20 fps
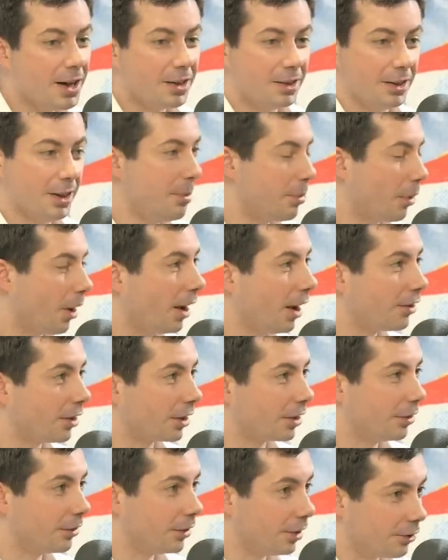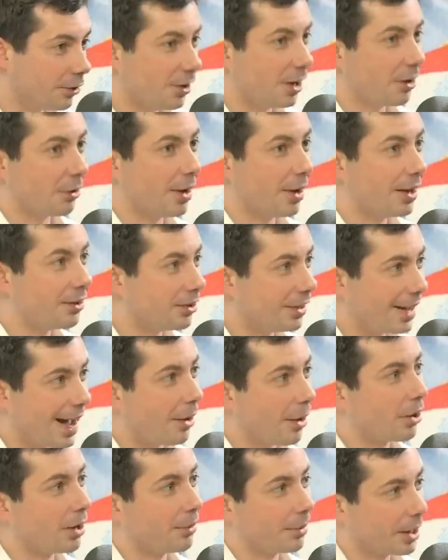the project of this generation
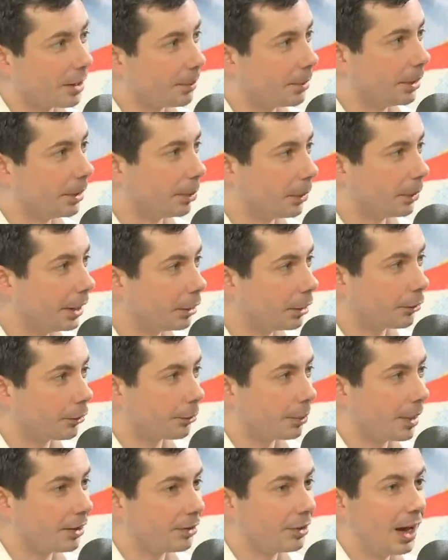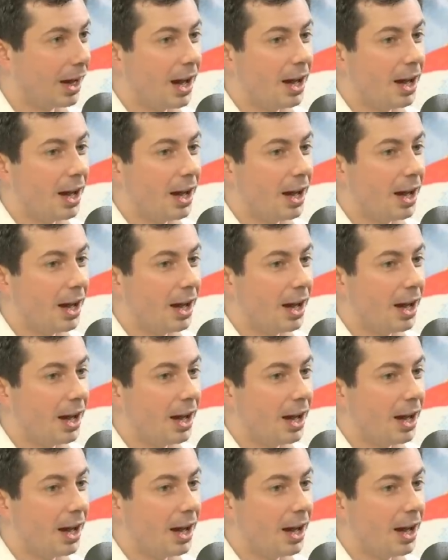now coming up in the political space